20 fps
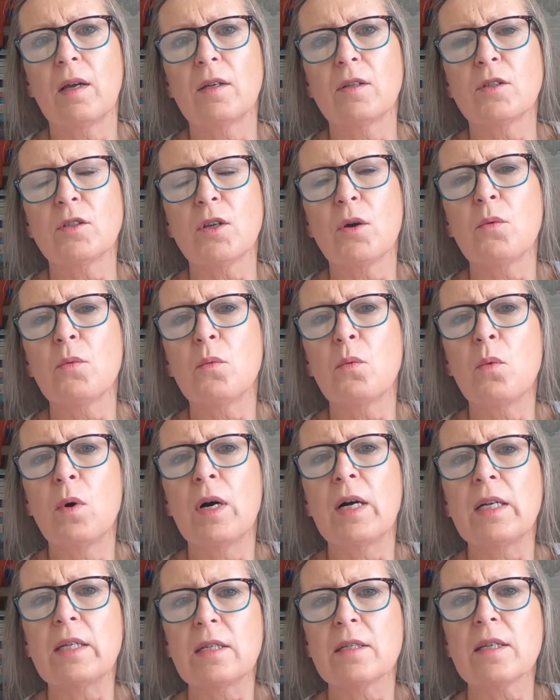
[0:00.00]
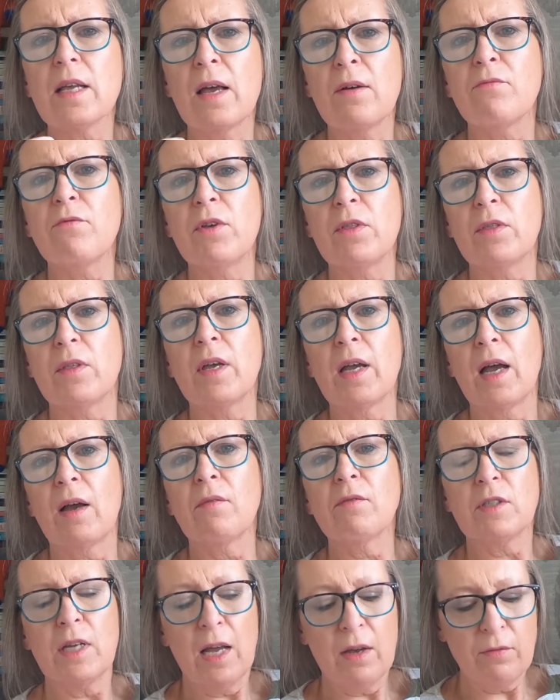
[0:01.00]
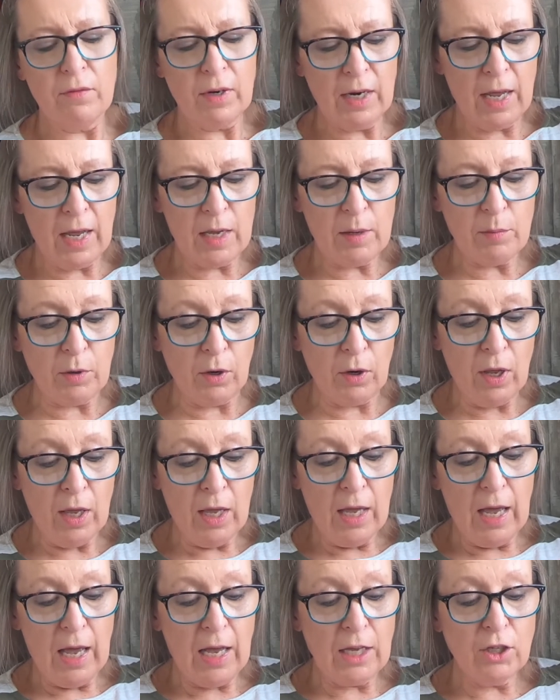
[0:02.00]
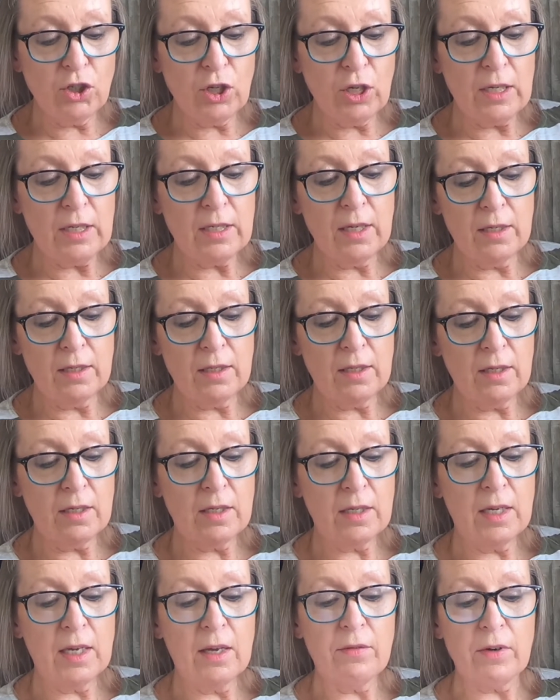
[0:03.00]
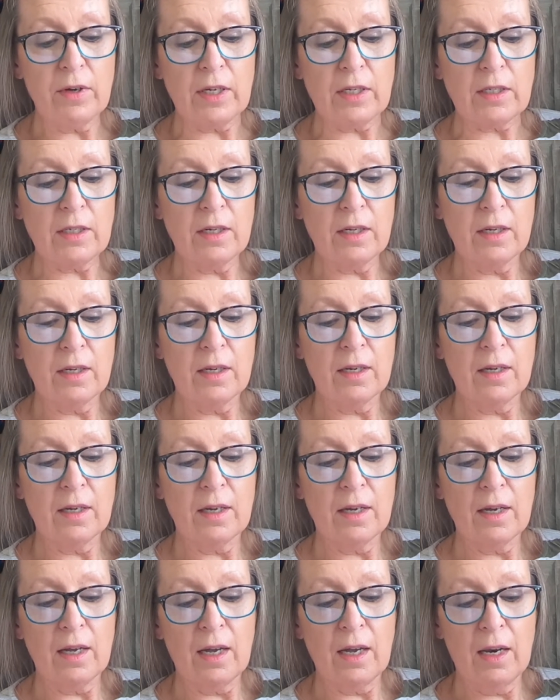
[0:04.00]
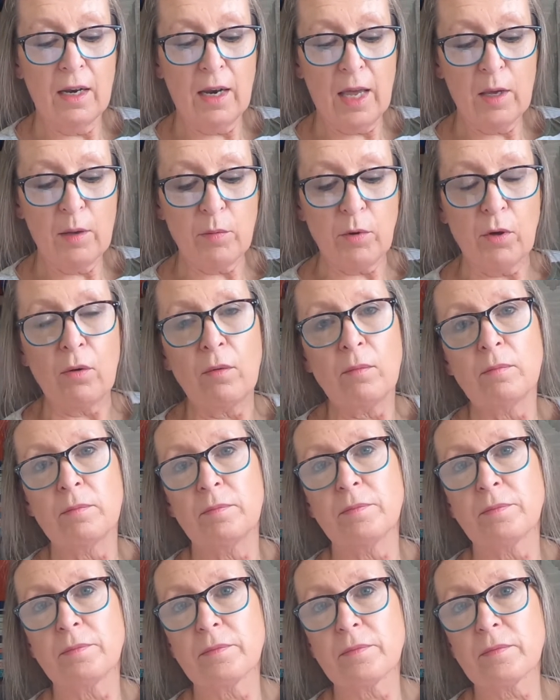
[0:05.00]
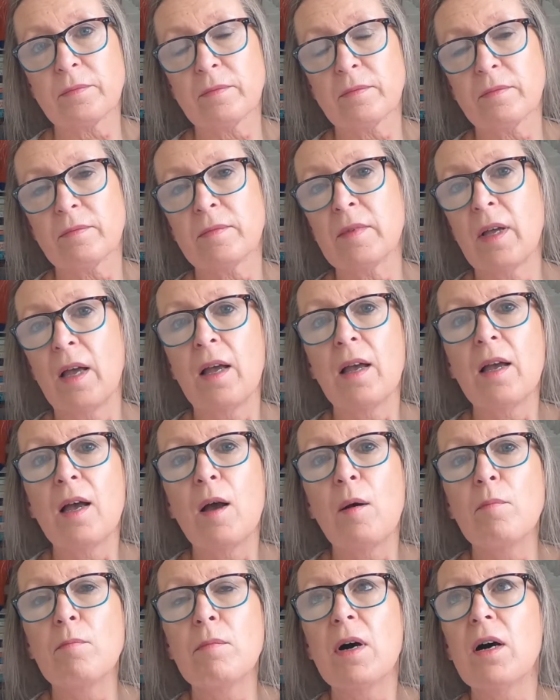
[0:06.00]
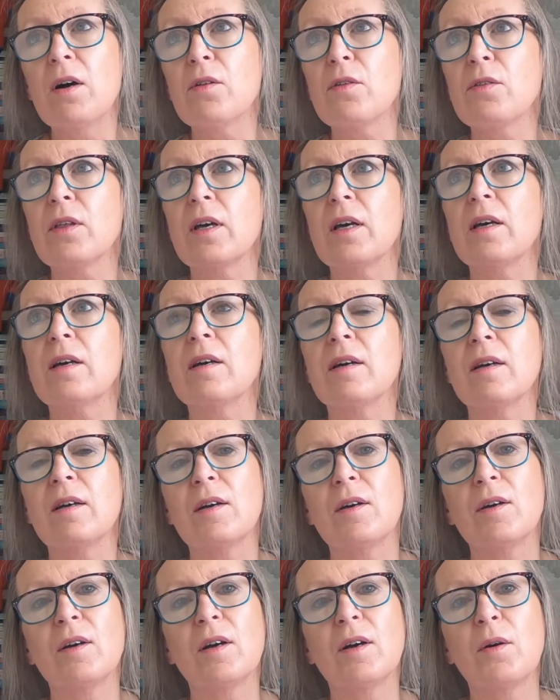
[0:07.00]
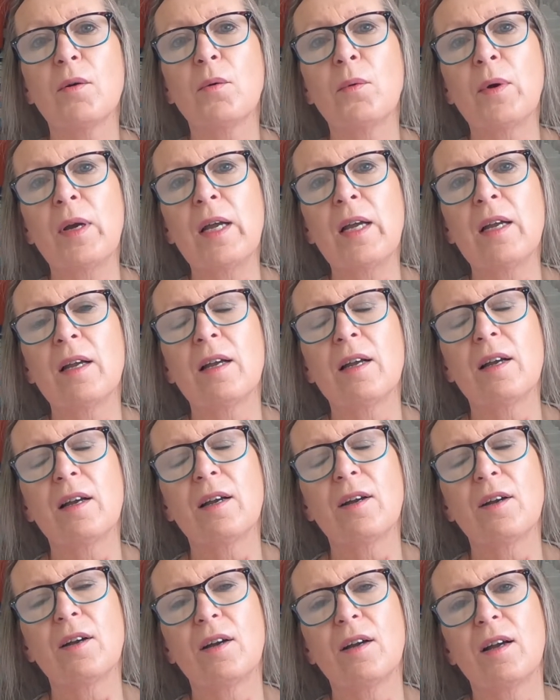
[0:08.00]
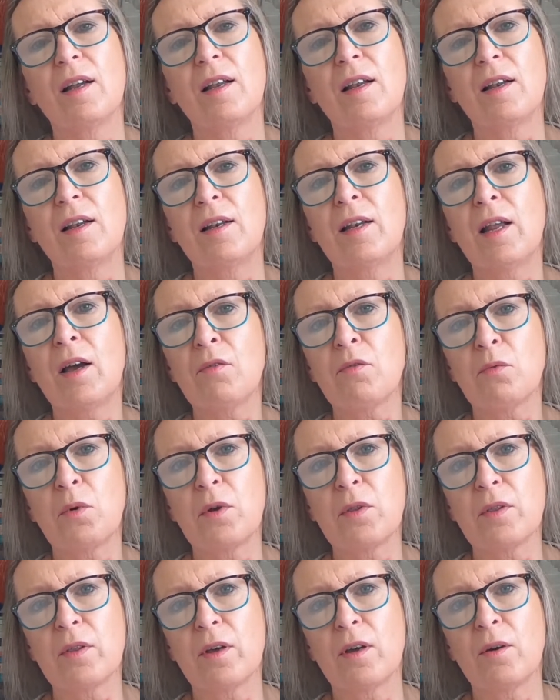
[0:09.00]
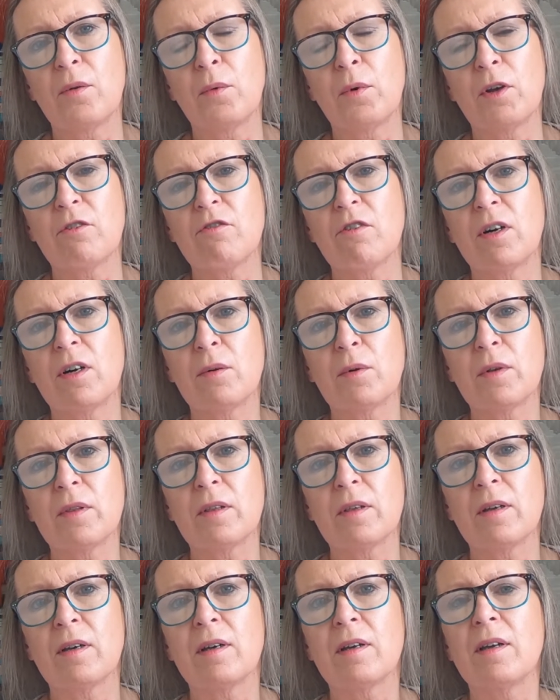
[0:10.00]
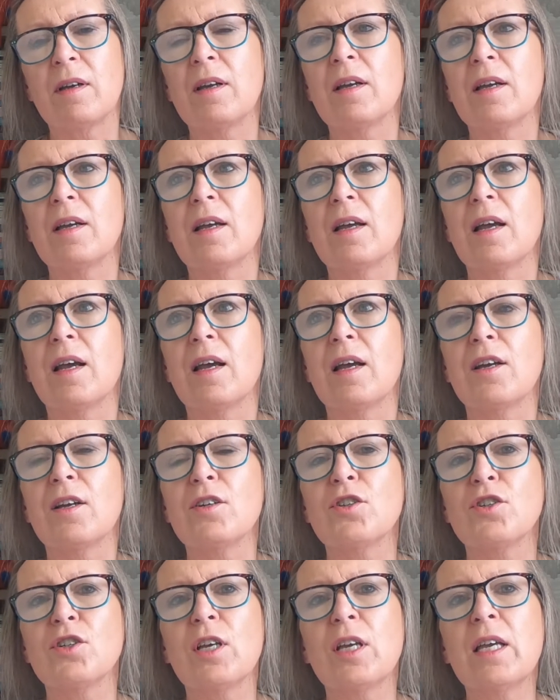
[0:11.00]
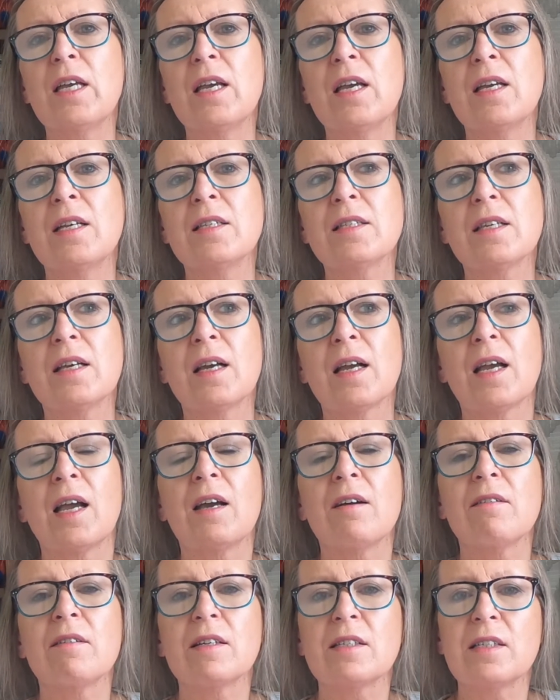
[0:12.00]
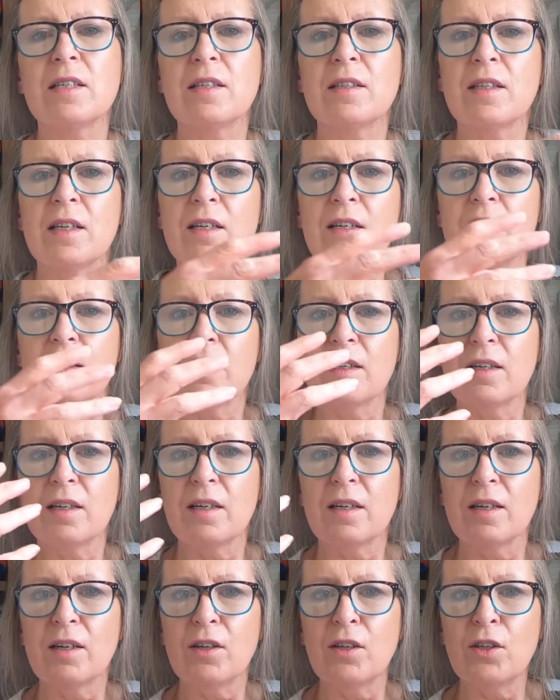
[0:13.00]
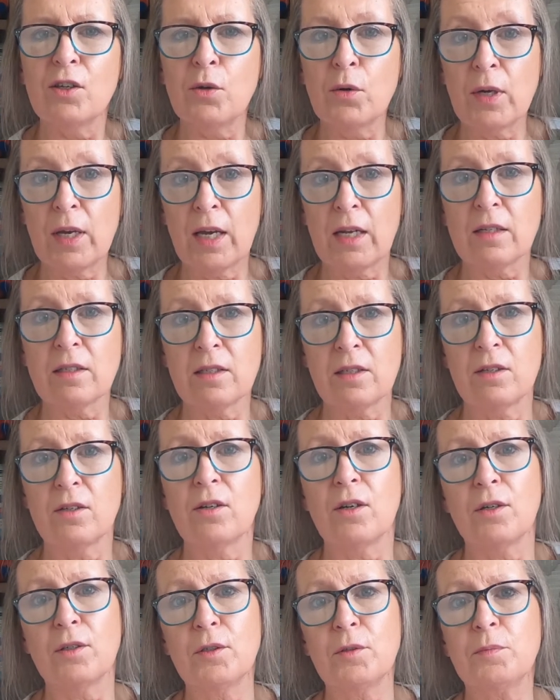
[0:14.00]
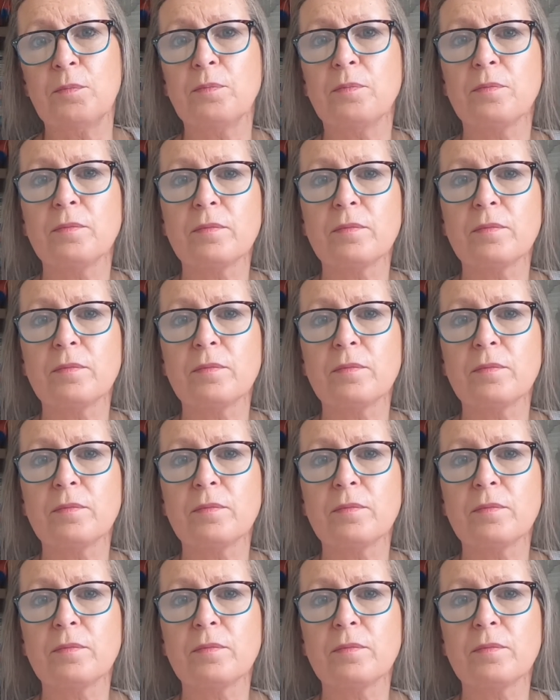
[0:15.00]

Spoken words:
So why does everything have to have a label? And she doesn't give it a label. Martha, we laugh with her, we cry with her. She is a character that you get to know